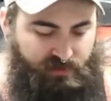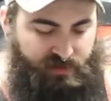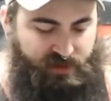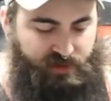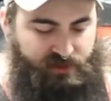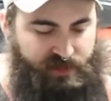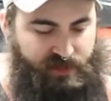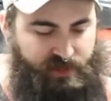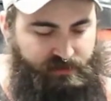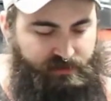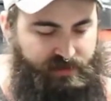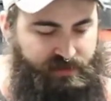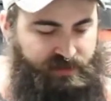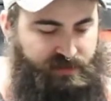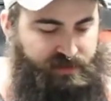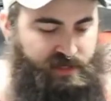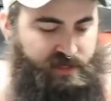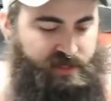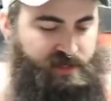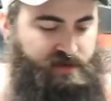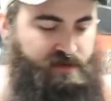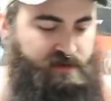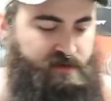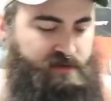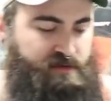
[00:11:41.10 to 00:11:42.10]
me drop this
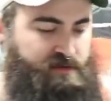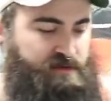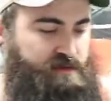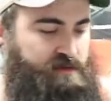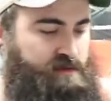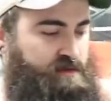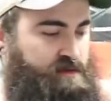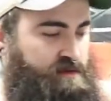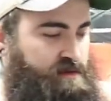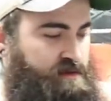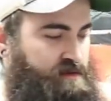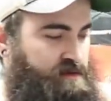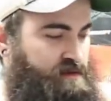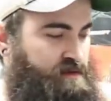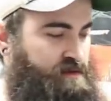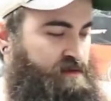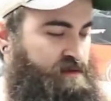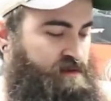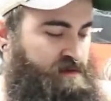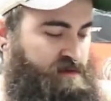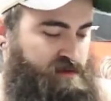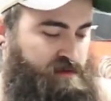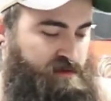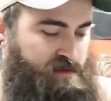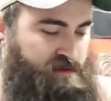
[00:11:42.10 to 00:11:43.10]
down.
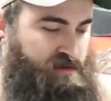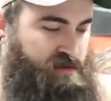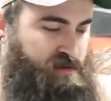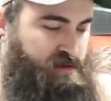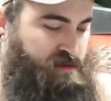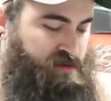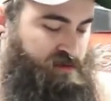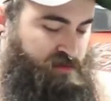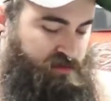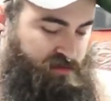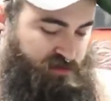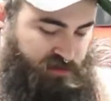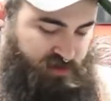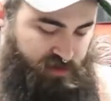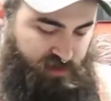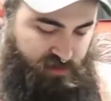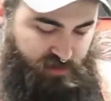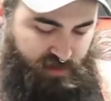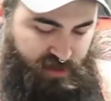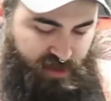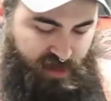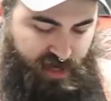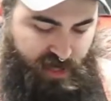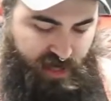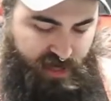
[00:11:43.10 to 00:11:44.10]
So
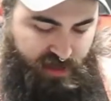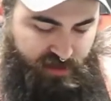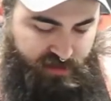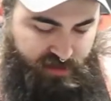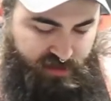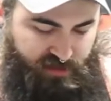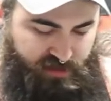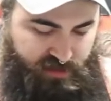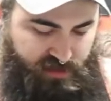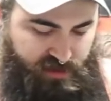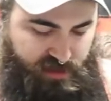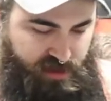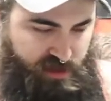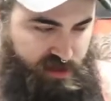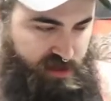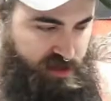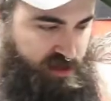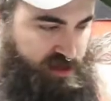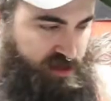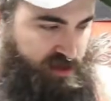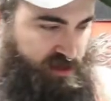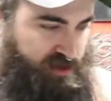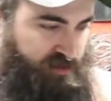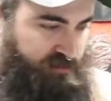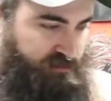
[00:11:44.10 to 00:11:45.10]
next,
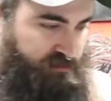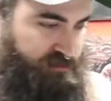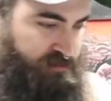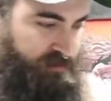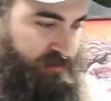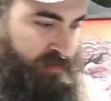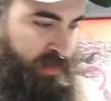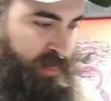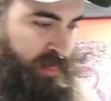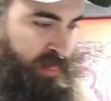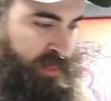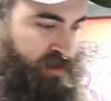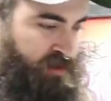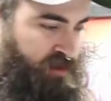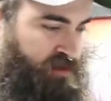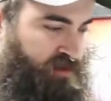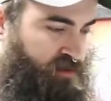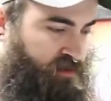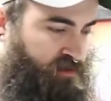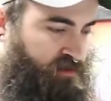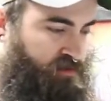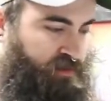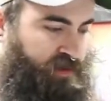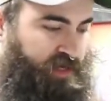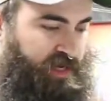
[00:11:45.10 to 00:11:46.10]
um,
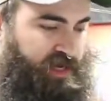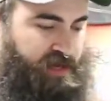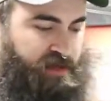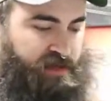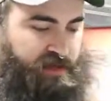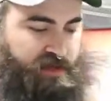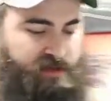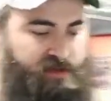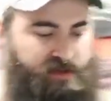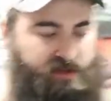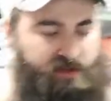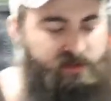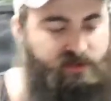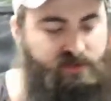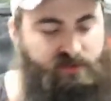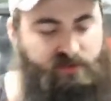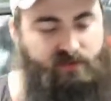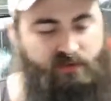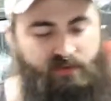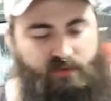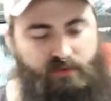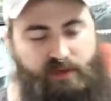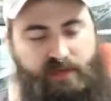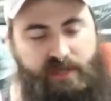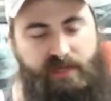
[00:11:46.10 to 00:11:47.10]
we got this
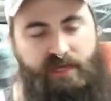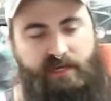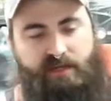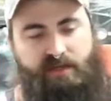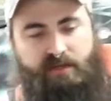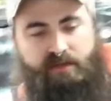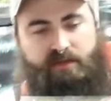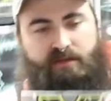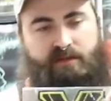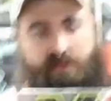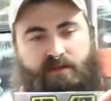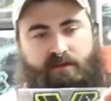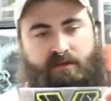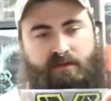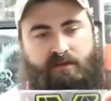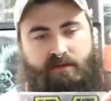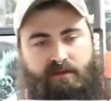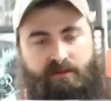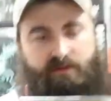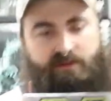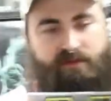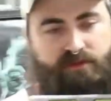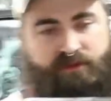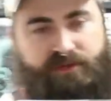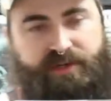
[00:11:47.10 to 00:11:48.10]
sweet
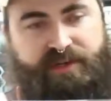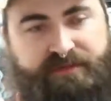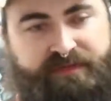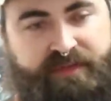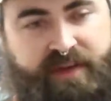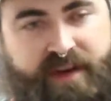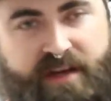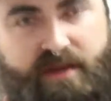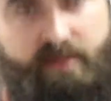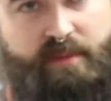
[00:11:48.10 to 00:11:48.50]
Street Fighter